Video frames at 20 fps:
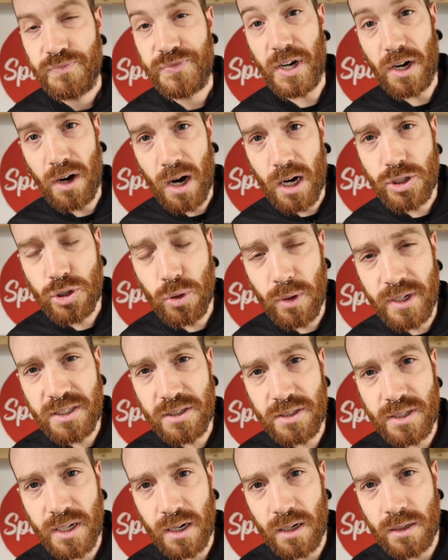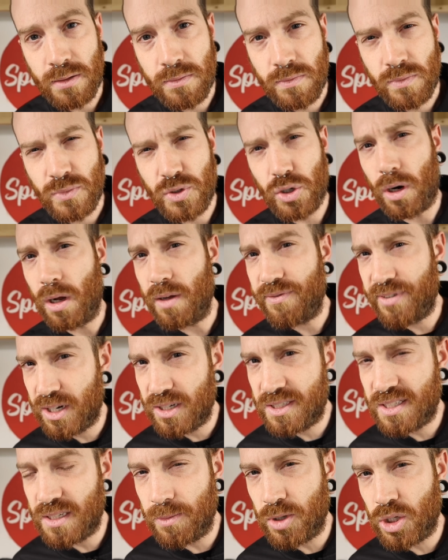There are choices here. They're all
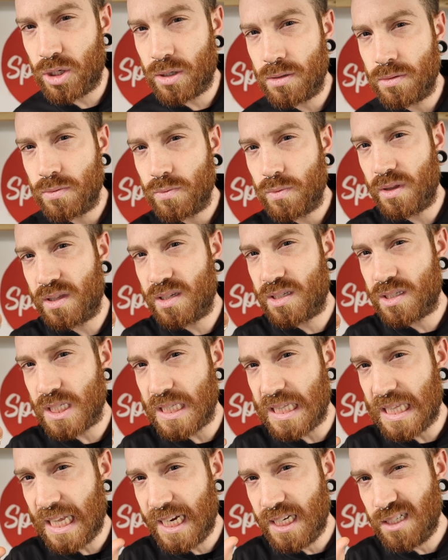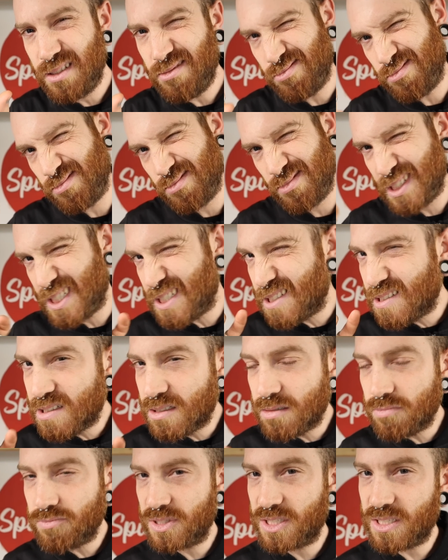very similar with slight
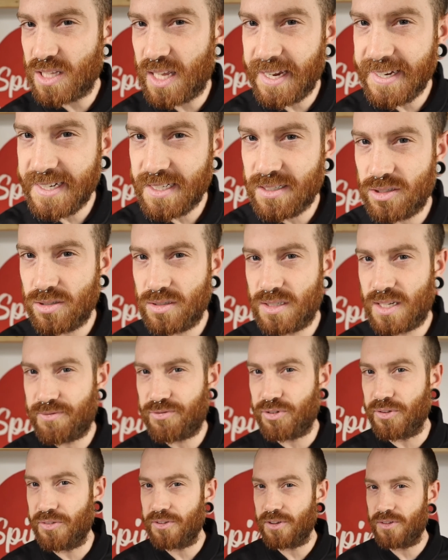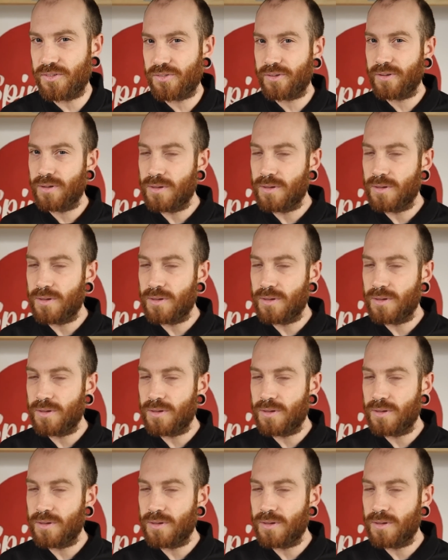slight differences.